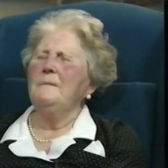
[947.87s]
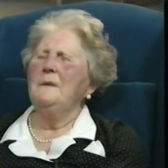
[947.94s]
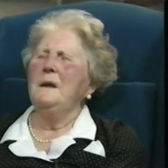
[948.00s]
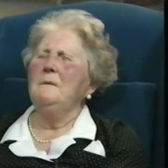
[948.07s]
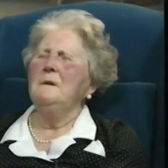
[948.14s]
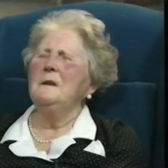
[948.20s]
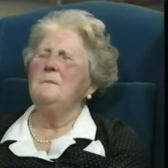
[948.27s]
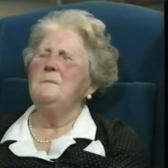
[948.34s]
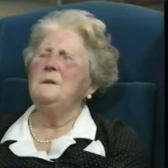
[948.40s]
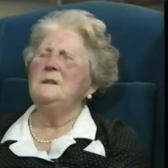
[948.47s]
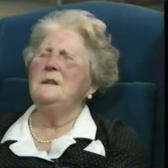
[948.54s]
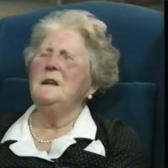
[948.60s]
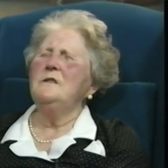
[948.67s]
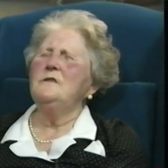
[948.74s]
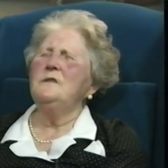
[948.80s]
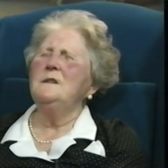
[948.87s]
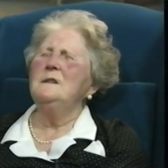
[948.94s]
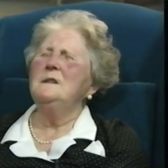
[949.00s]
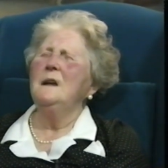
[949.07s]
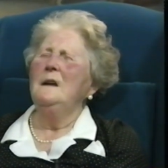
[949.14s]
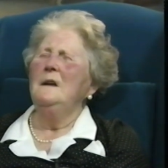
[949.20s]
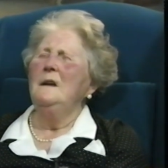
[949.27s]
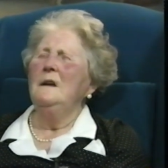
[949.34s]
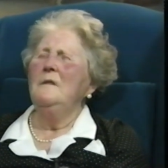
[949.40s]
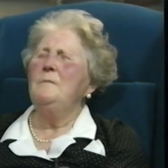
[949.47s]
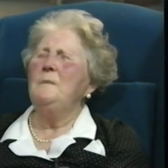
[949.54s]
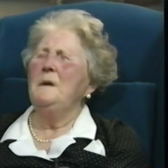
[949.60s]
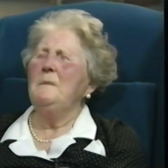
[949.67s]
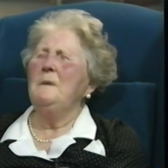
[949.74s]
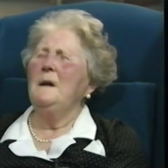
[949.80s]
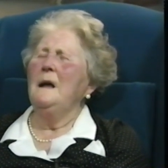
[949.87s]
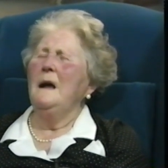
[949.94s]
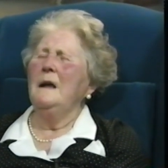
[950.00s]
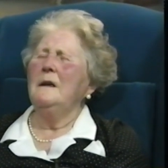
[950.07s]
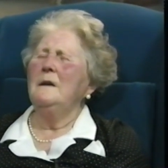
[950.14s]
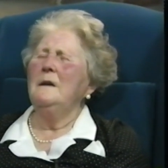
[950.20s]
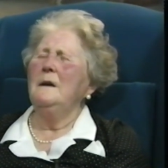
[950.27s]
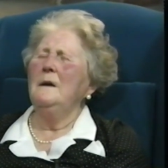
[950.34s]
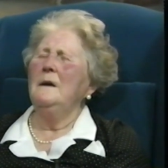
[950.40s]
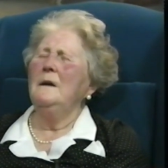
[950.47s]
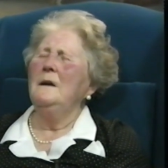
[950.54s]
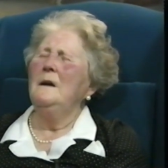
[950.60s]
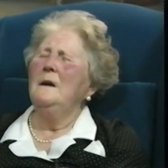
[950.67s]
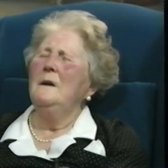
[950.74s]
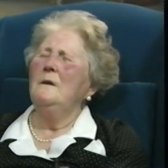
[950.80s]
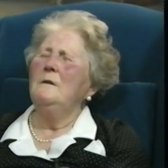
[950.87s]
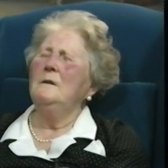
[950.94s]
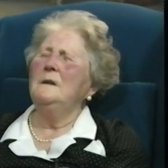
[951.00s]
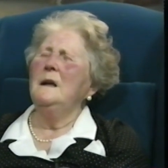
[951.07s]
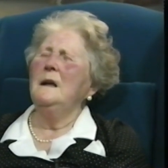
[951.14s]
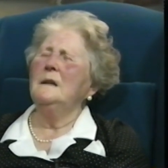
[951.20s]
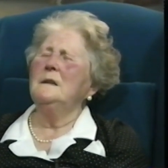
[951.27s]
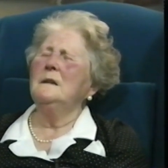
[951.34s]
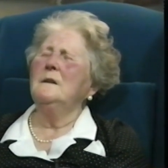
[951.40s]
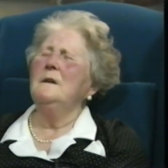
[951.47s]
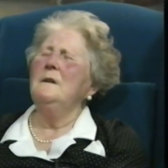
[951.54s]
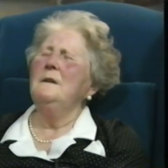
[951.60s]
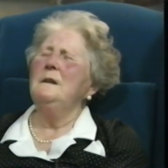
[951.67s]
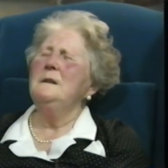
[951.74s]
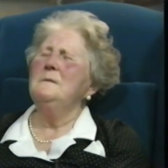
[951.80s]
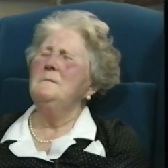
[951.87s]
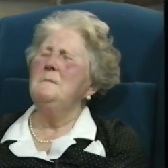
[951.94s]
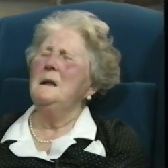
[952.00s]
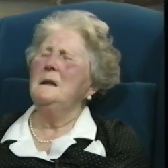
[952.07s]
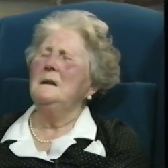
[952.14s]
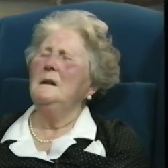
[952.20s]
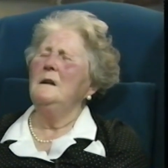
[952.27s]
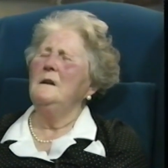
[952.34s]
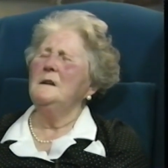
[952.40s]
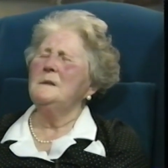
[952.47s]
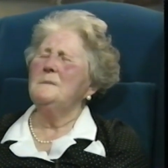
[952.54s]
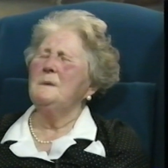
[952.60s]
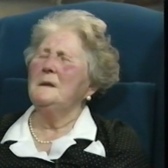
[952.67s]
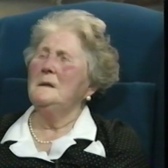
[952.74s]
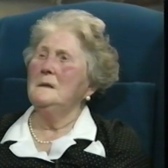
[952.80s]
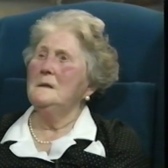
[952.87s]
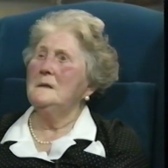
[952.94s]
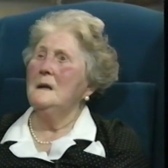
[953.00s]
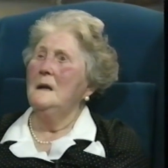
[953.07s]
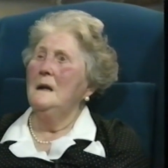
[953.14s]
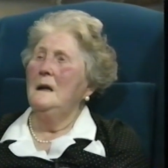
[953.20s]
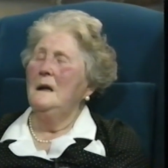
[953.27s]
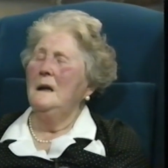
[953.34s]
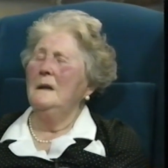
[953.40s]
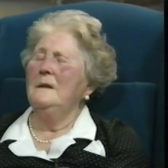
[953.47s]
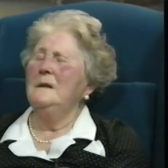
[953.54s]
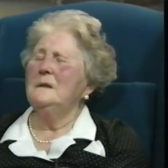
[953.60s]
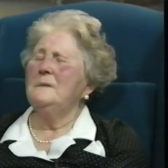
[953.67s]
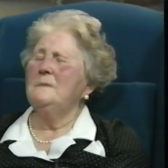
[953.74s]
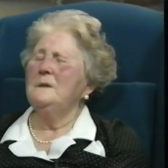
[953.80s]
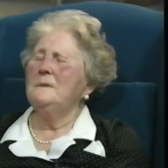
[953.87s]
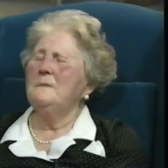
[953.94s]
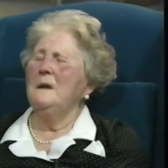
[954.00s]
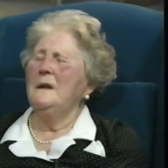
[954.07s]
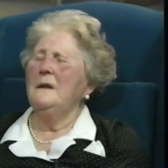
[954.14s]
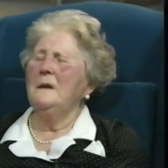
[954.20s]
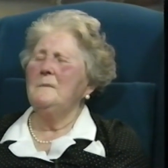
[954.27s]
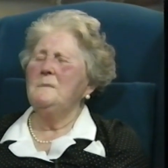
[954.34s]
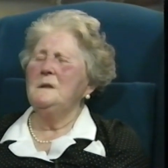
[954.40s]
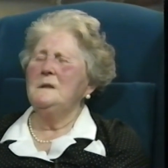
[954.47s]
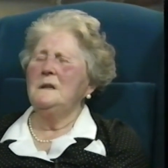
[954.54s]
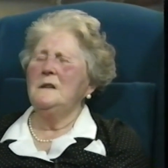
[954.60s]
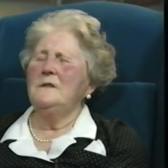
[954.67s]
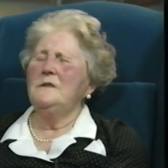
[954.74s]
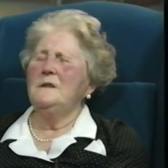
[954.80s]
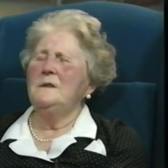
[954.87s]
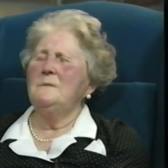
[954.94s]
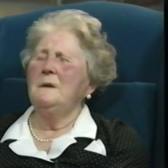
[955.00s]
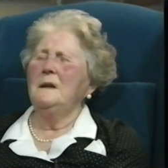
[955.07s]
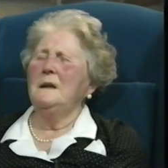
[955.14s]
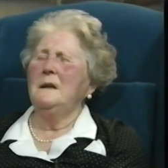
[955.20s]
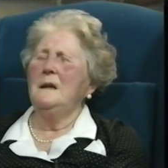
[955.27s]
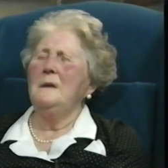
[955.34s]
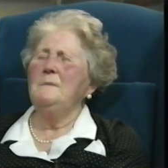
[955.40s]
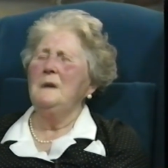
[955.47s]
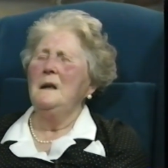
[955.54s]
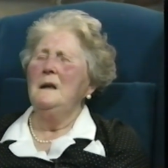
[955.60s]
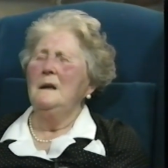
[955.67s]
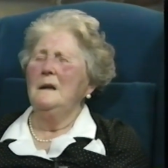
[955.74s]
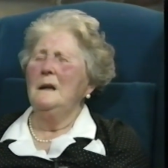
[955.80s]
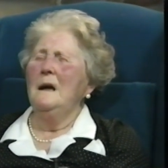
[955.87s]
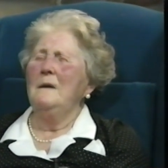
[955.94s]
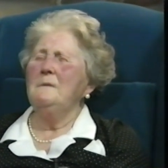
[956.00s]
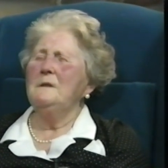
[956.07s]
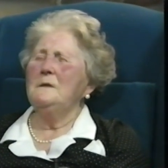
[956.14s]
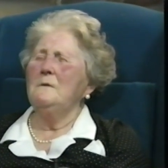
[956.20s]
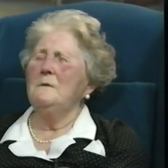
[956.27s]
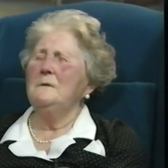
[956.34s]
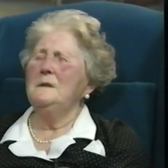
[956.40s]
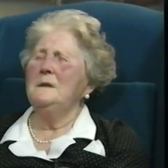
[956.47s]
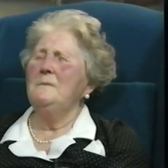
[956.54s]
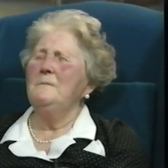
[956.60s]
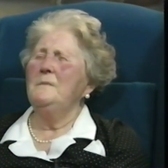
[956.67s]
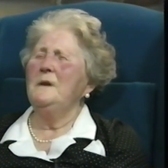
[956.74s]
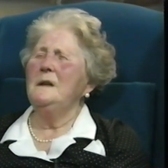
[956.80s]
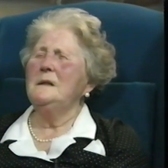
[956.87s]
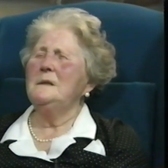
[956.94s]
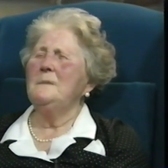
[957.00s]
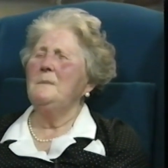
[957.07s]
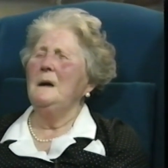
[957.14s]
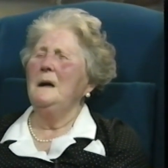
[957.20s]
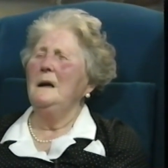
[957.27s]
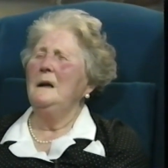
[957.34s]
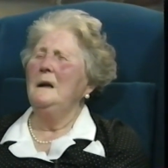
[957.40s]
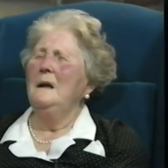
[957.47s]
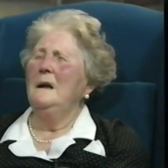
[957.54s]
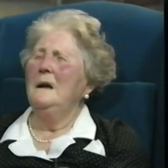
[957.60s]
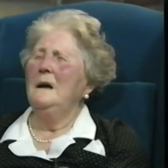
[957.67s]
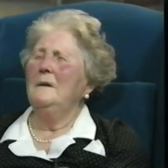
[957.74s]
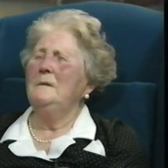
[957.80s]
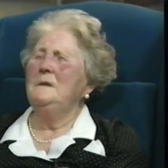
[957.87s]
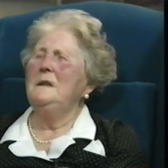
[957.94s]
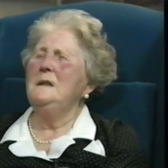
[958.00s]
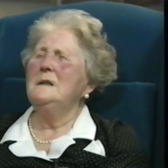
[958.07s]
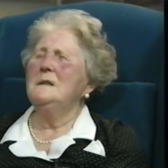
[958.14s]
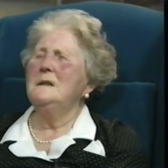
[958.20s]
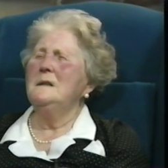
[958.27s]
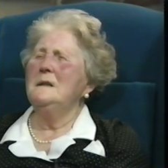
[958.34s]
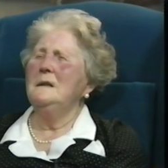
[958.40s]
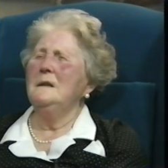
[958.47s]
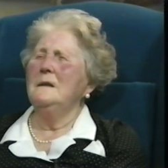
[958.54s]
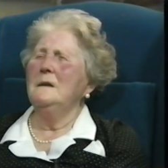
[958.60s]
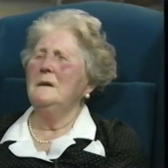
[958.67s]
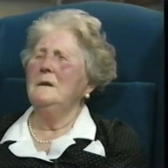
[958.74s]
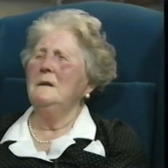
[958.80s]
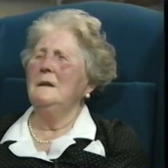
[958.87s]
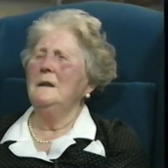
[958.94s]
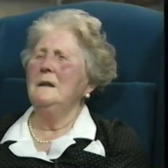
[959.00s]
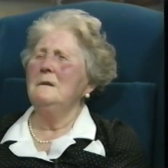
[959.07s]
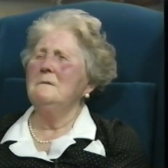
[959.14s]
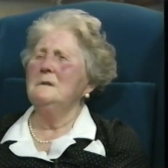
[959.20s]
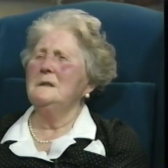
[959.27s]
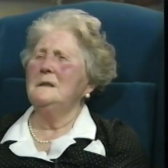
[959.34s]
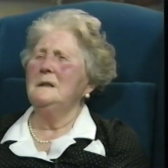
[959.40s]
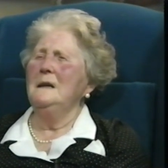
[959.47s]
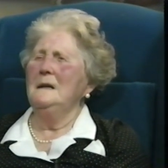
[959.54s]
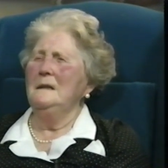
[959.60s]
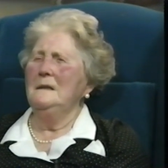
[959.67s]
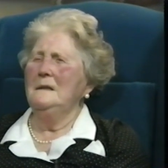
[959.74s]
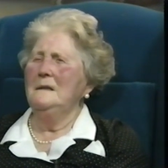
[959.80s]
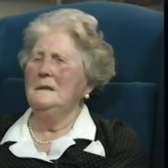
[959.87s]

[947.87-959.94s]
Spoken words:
They were the possessions of people like her who had had to go into mental hospitals, and this was where their possessions were kept. And I was always impressed by how decently the whole thing was done.